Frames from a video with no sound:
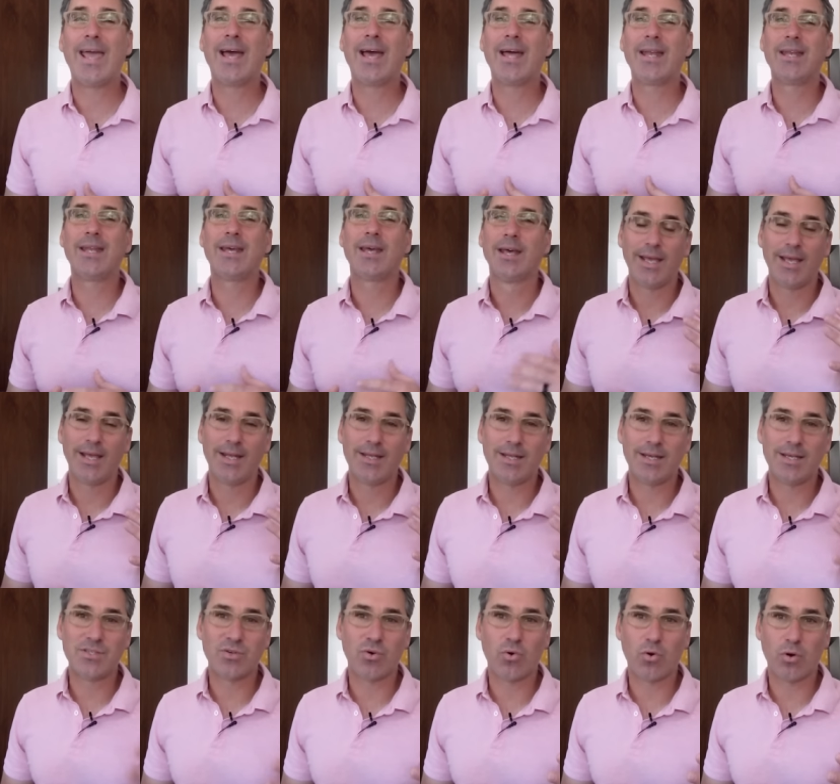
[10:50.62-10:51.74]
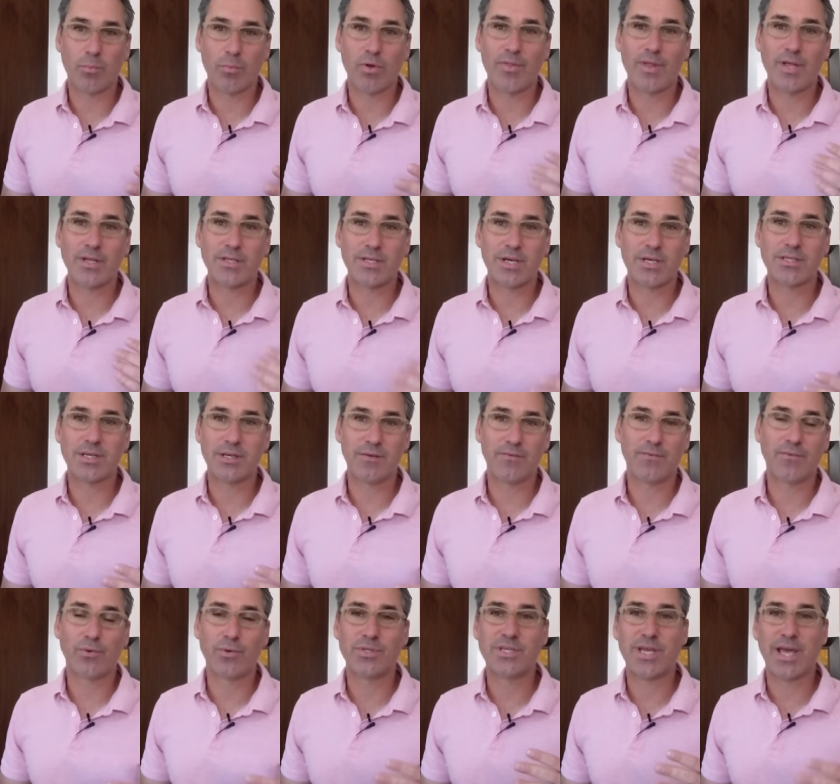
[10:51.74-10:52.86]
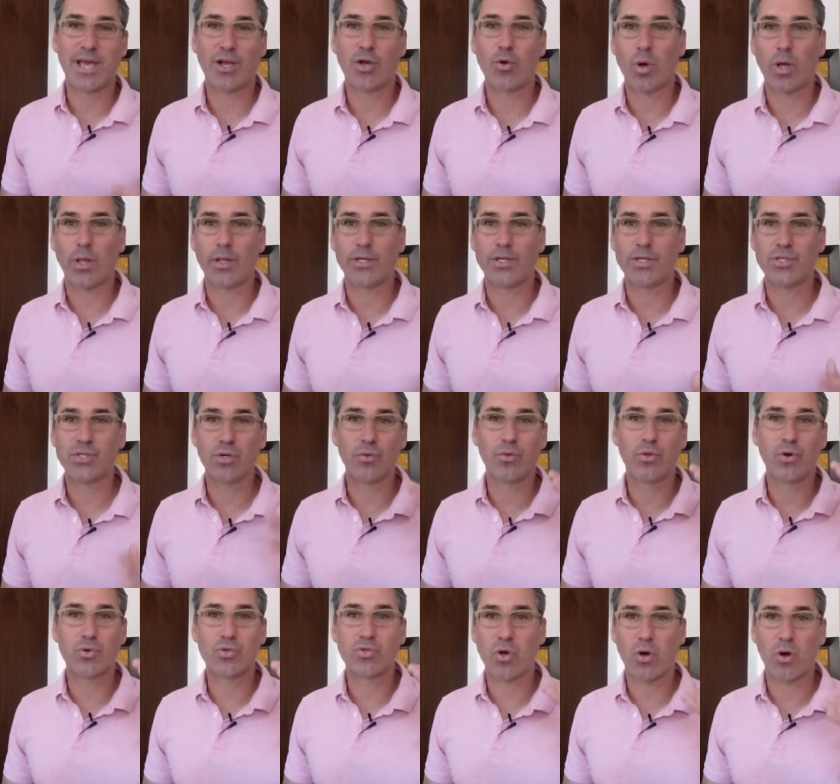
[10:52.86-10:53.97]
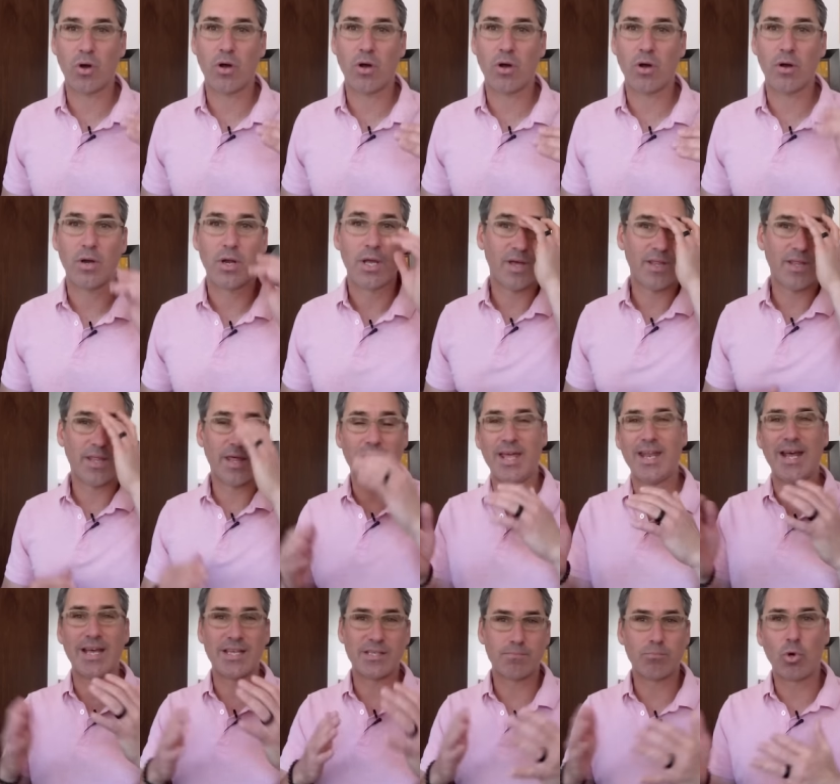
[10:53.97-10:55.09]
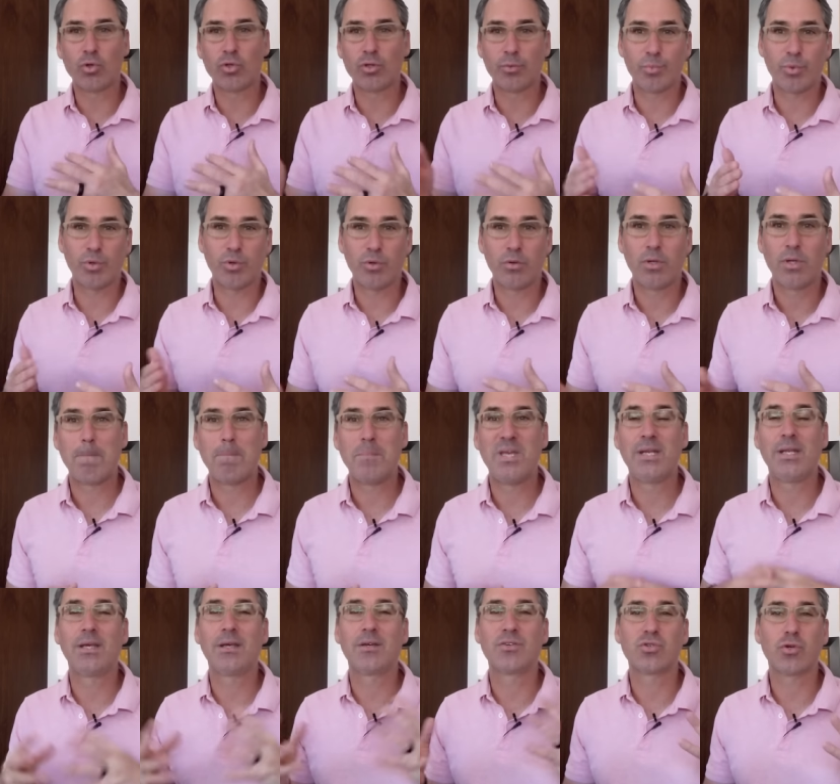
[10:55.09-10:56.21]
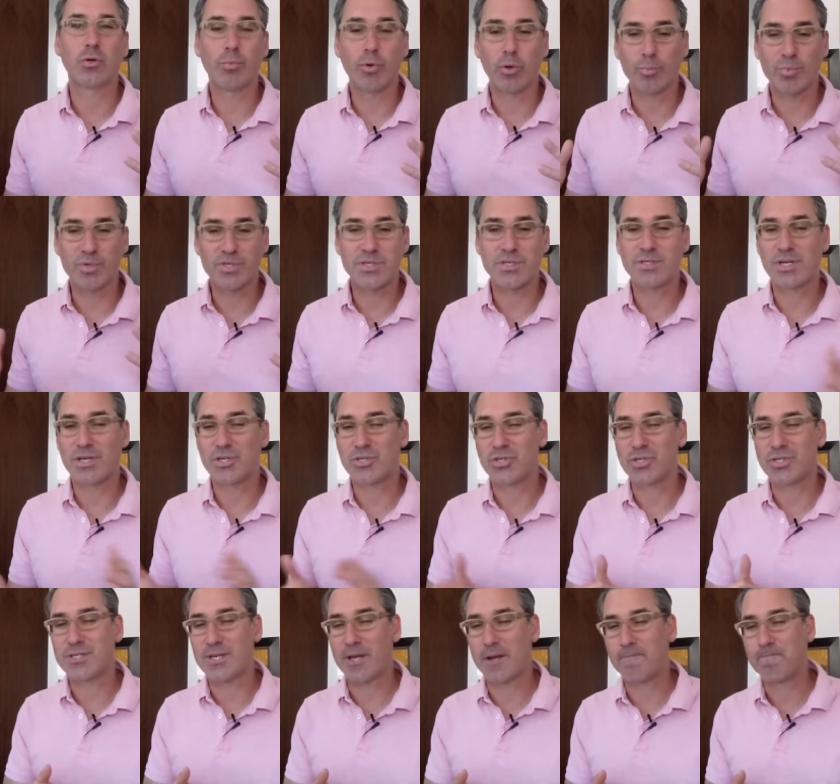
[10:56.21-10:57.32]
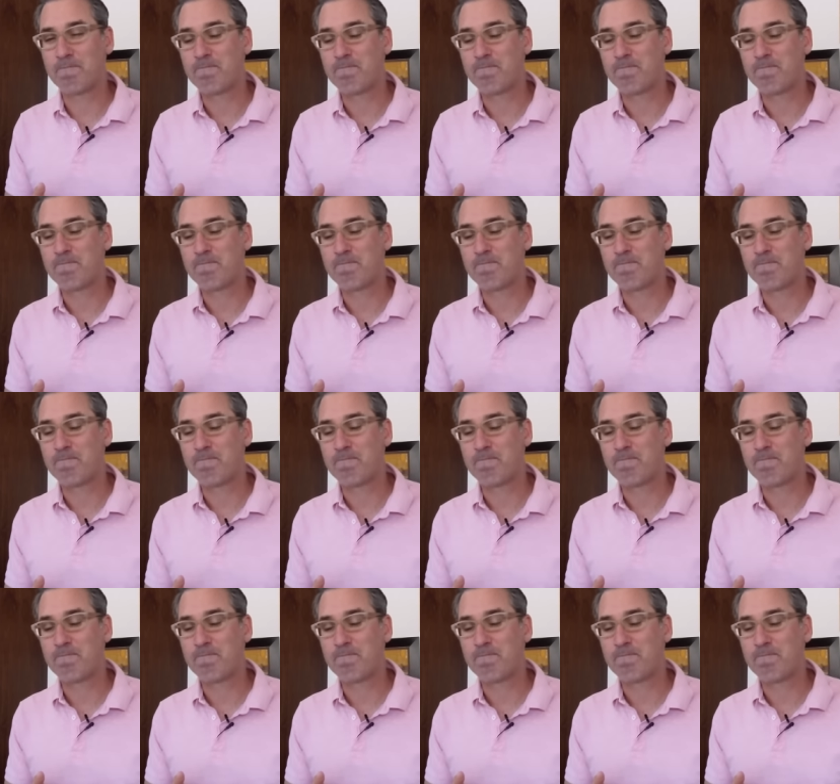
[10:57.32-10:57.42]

and it is a hormone that does influence egg quality. So those are, it has multiple meanings or purposes, I should say.